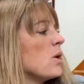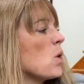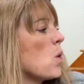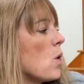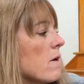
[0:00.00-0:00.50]
a
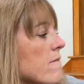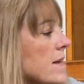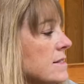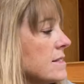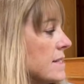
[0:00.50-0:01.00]

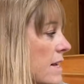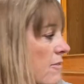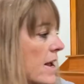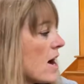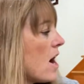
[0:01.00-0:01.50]
Corvette
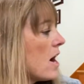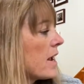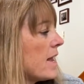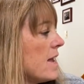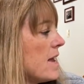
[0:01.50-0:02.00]
Stingray car kit